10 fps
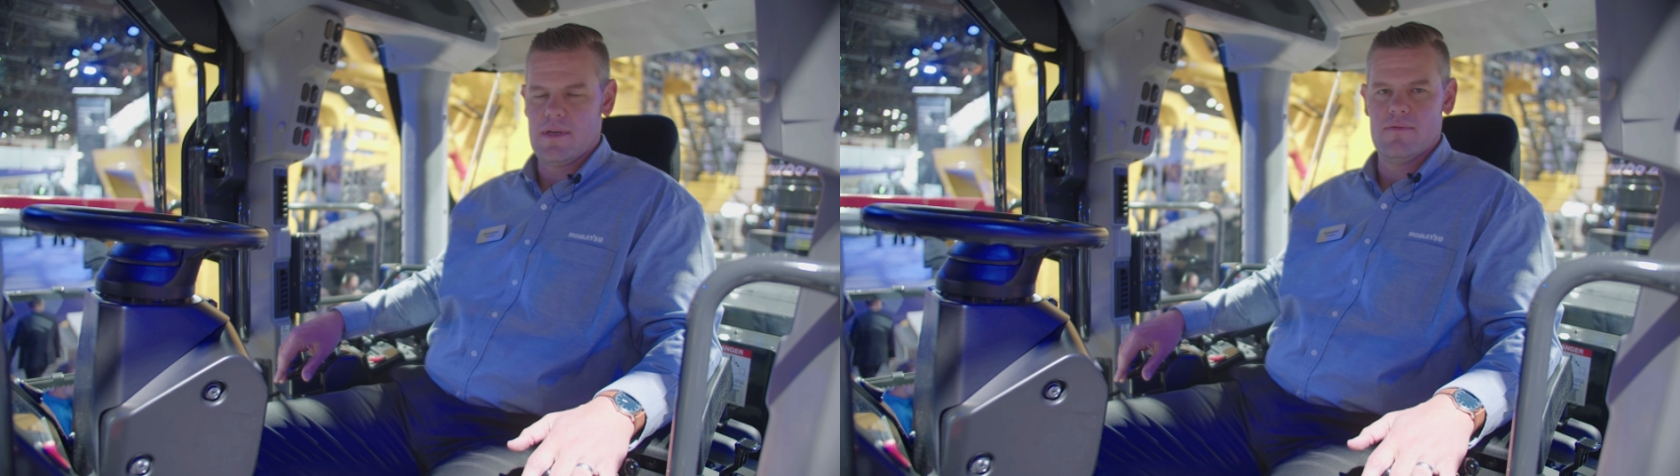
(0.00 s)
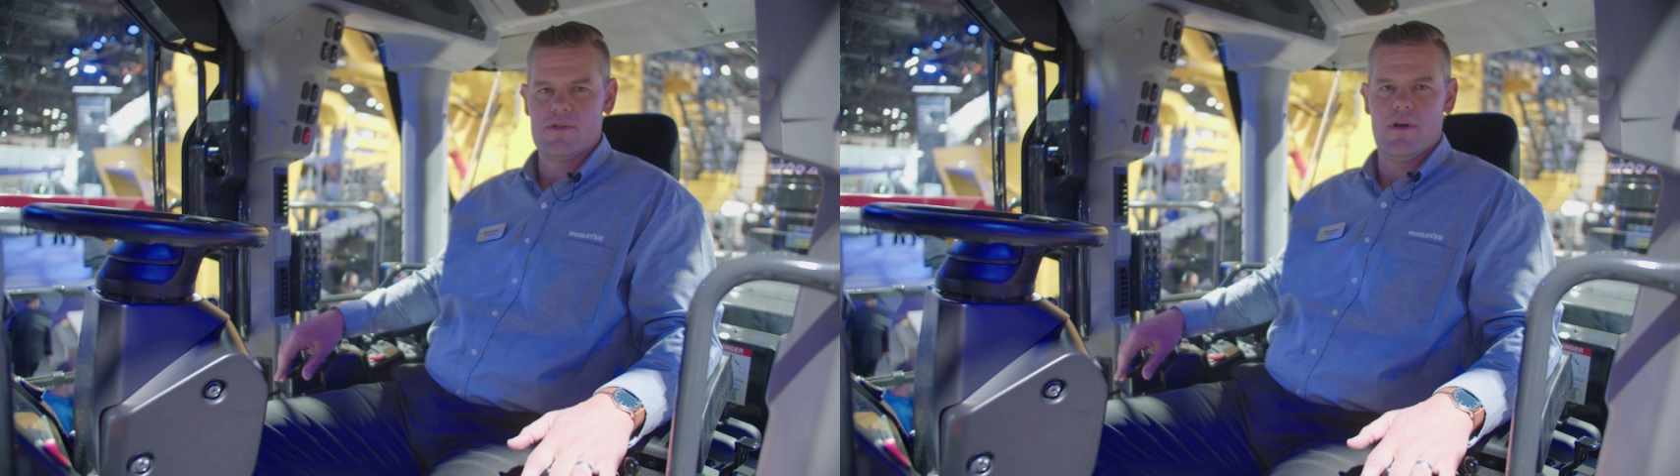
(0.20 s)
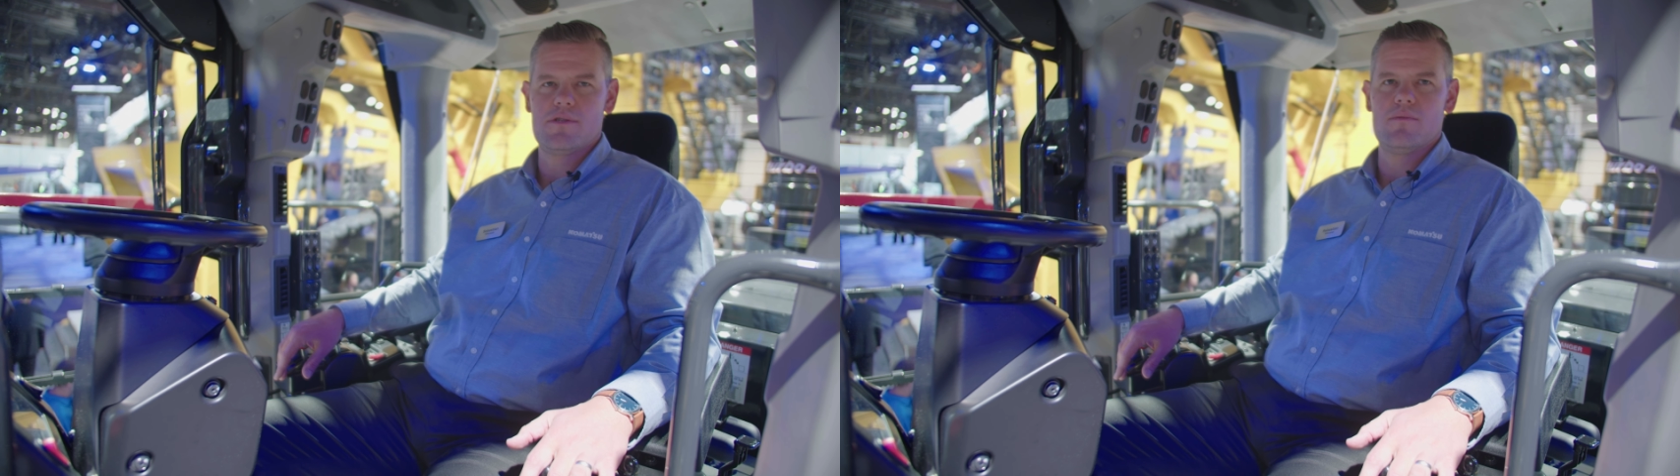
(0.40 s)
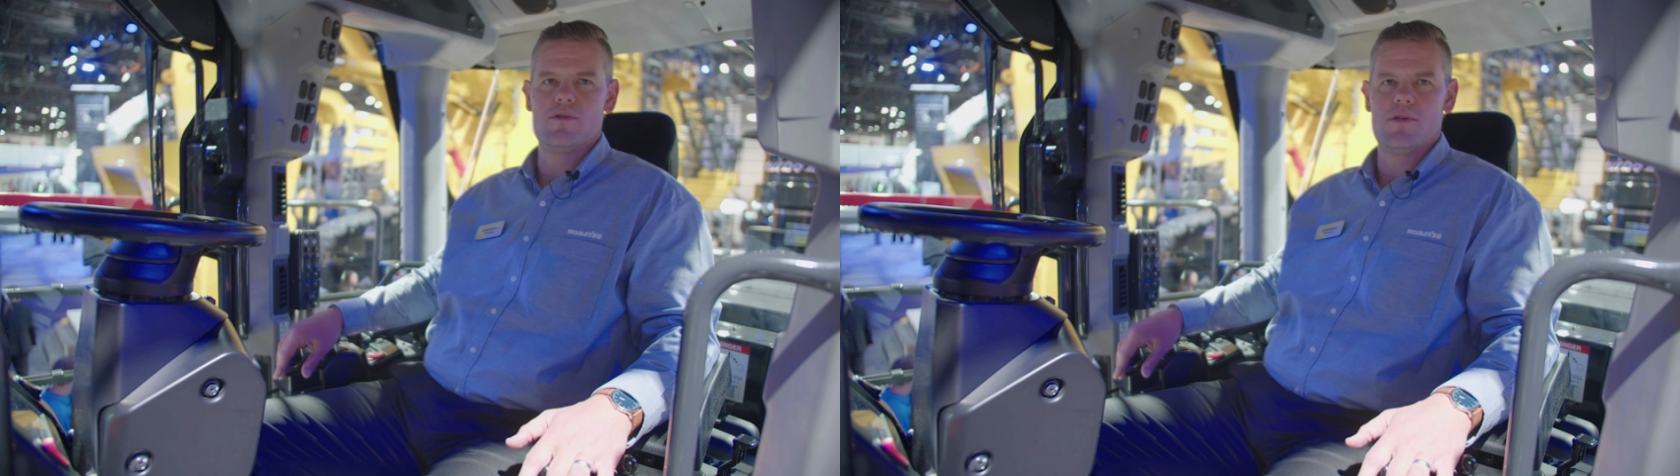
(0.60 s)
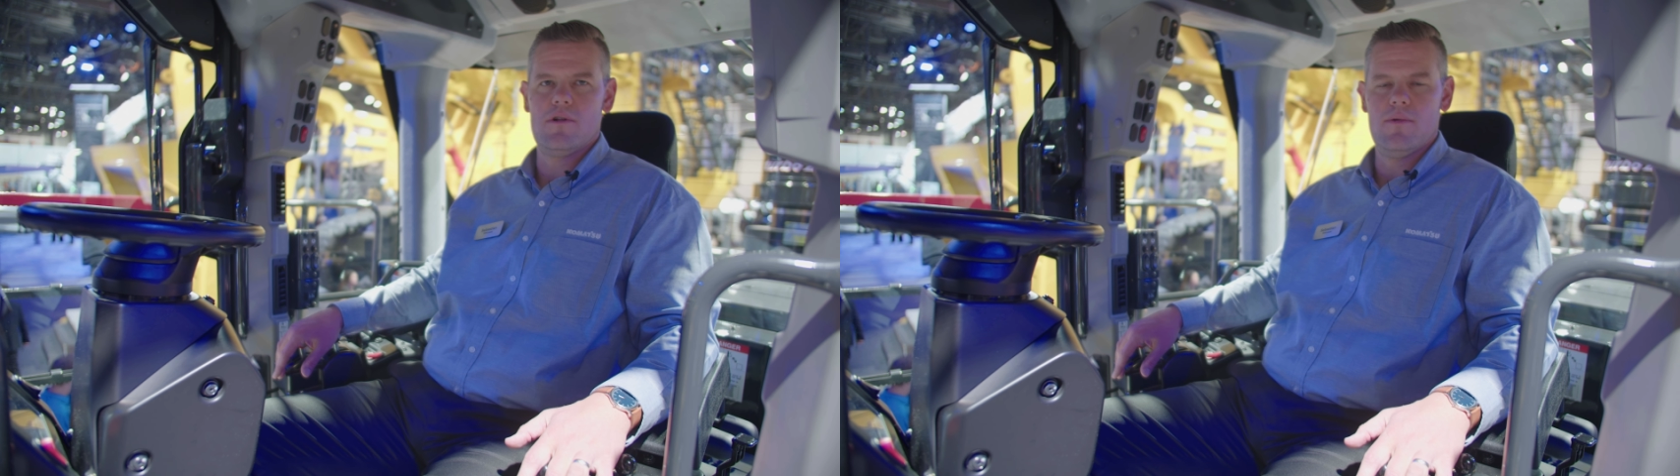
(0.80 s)
that gives
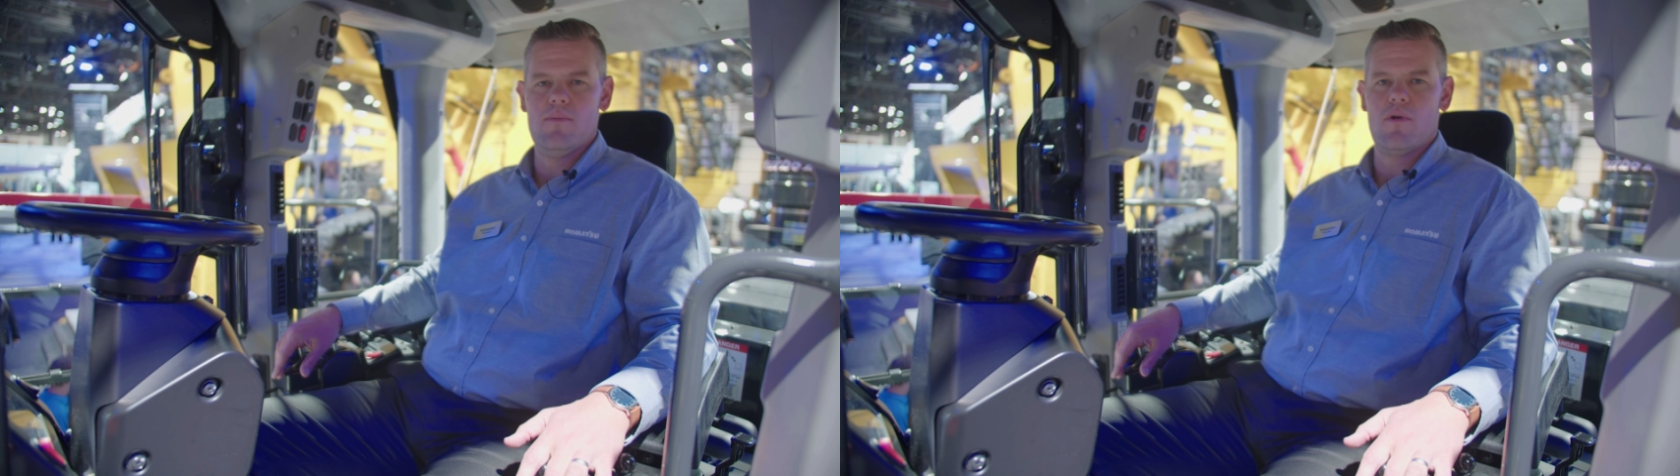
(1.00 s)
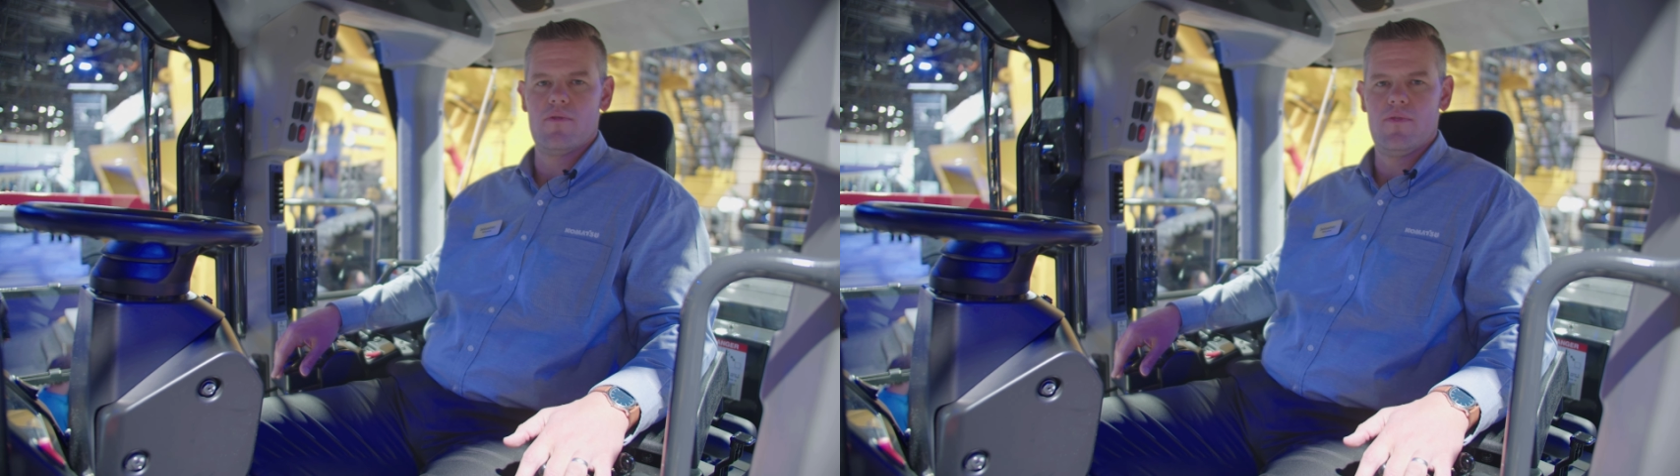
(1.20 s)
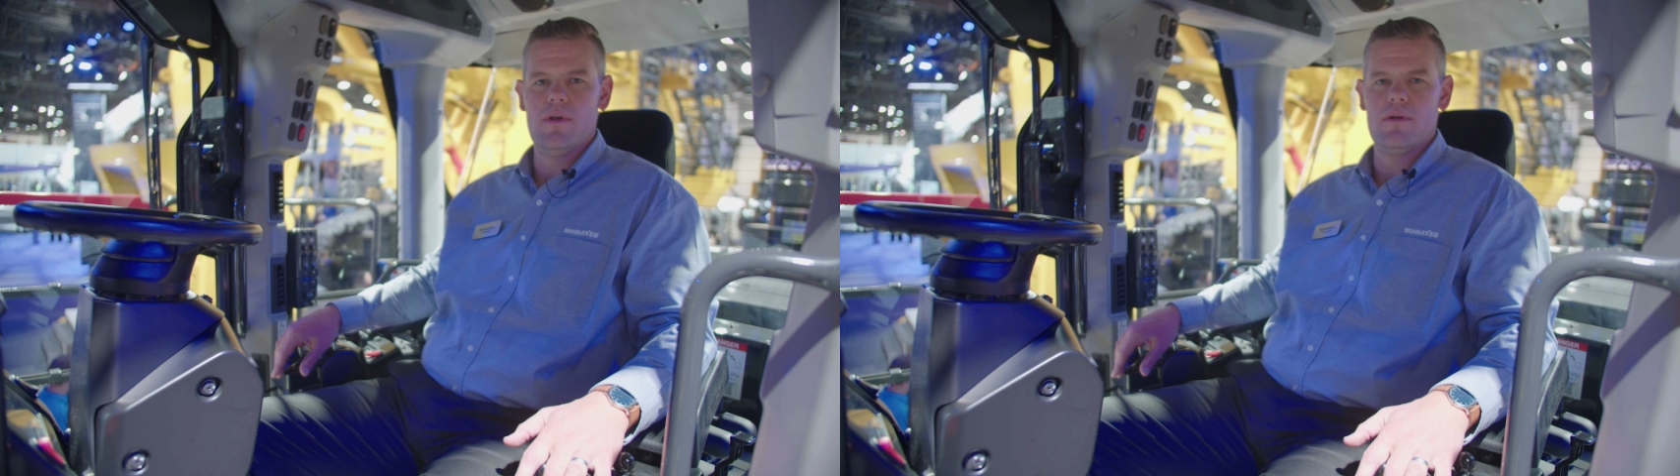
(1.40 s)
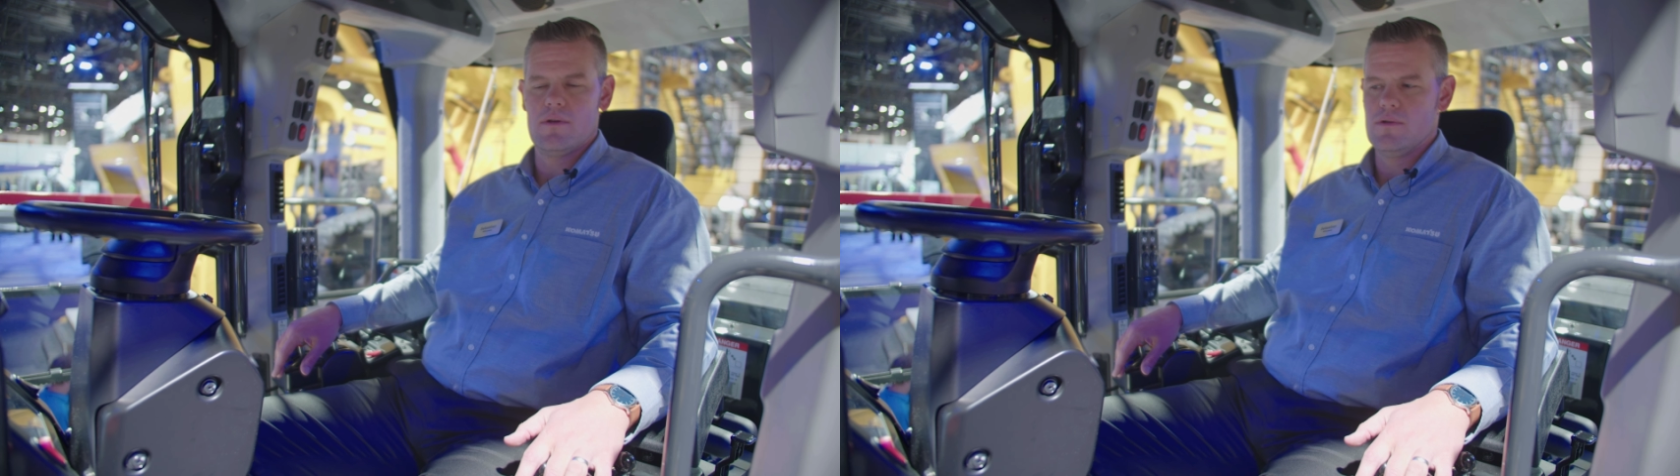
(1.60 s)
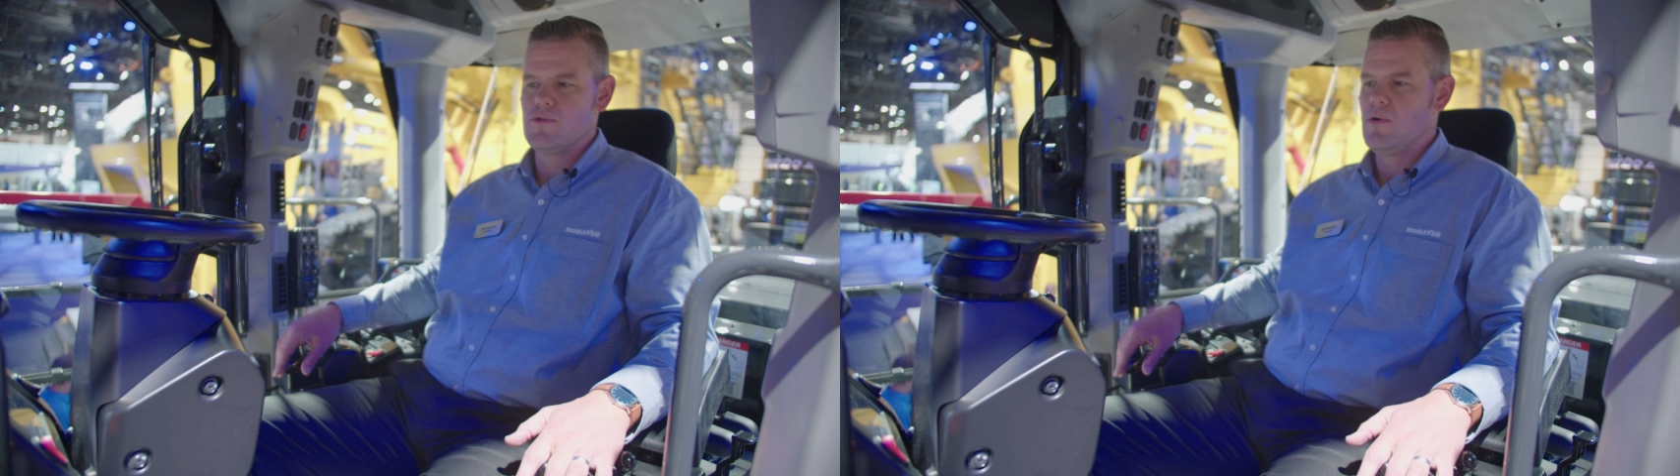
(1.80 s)
customers a little bit more feel
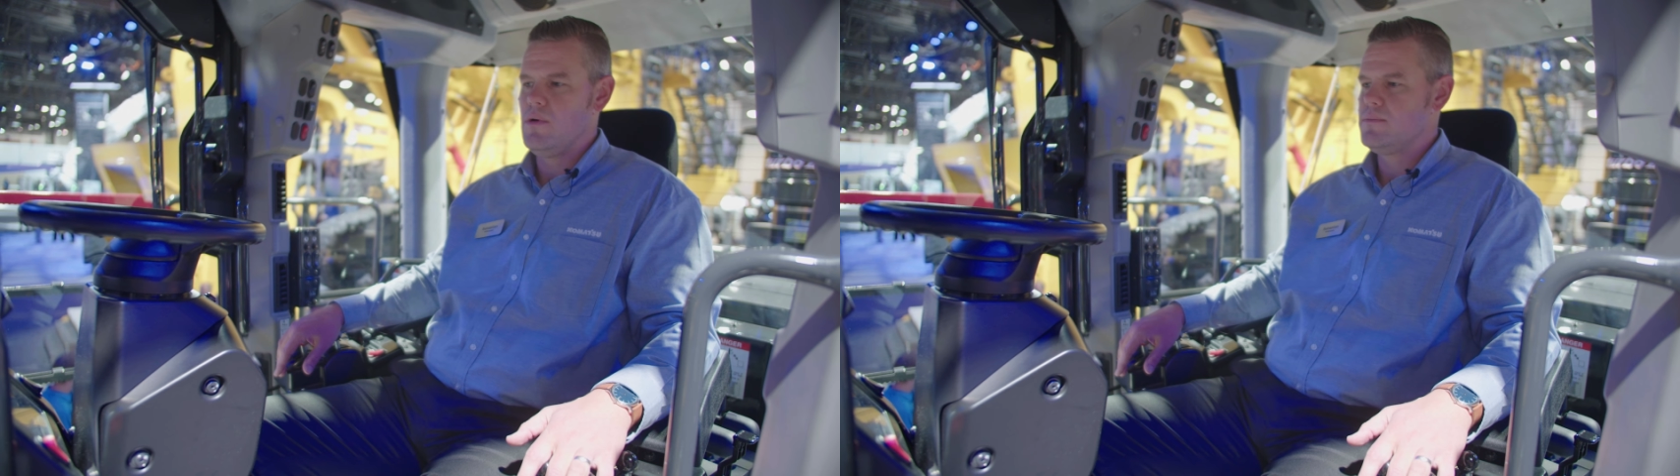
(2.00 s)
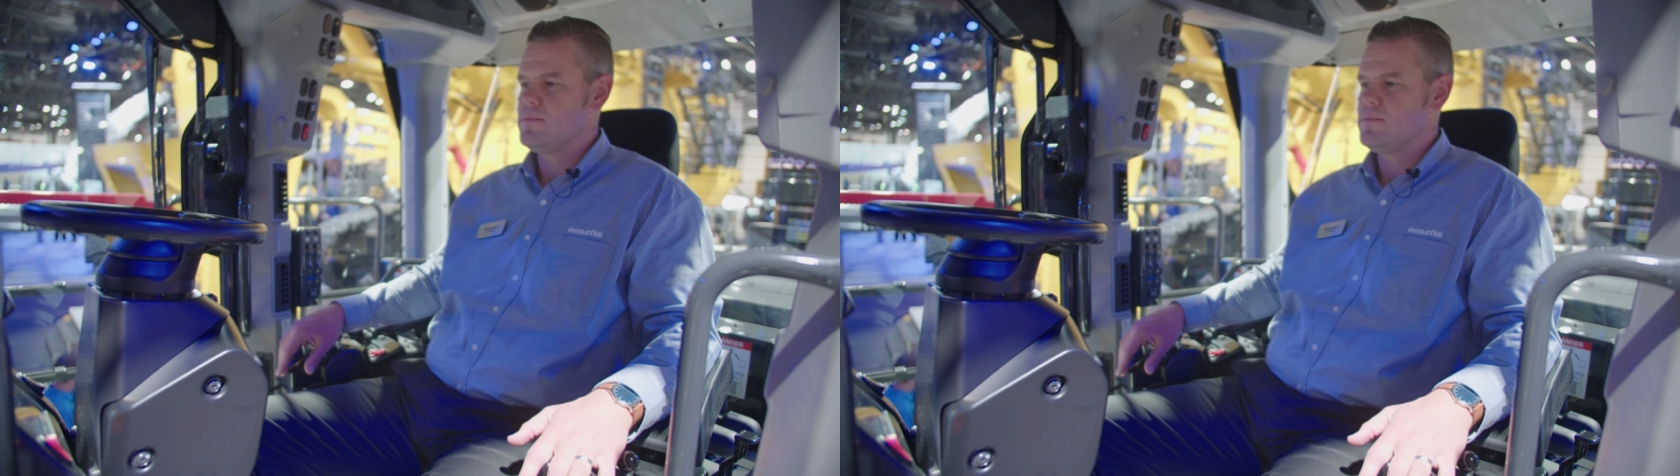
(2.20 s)
and control.